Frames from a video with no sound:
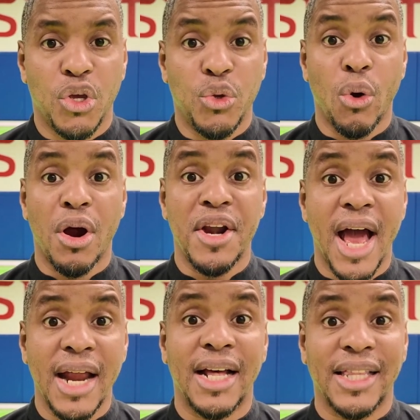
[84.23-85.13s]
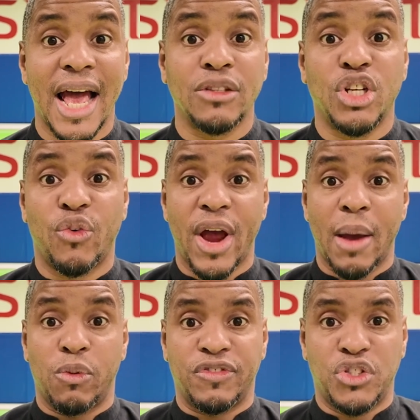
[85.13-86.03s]
You are not allowed to
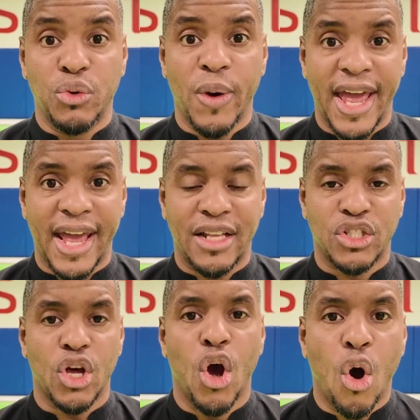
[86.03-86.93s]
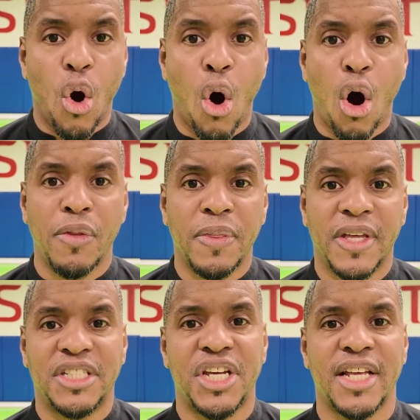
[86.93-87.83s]
grab with 2 hands on
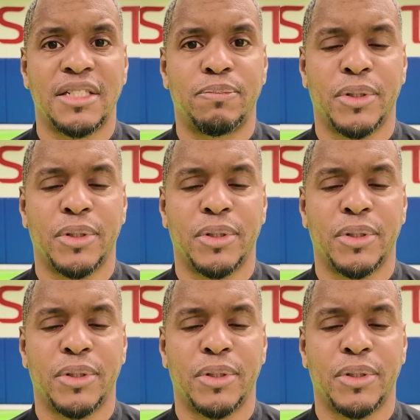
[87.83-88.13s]
the chest